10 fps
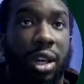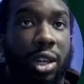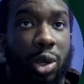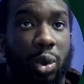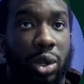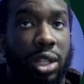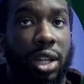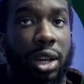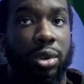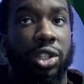it
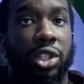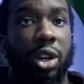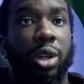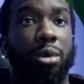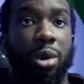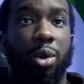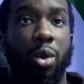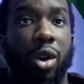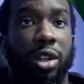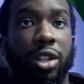would show you
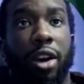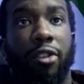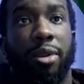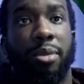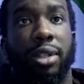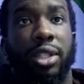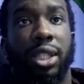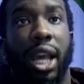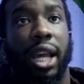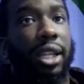rewards from your
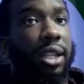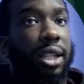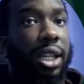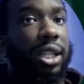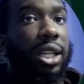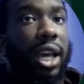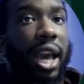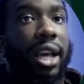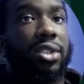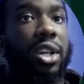staked
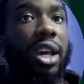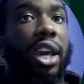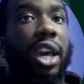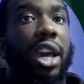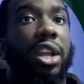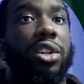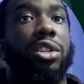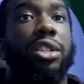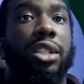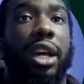DDX and your
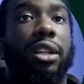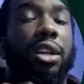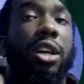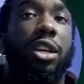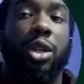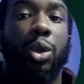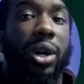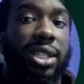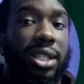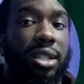staked
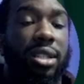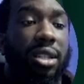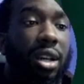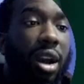USDC.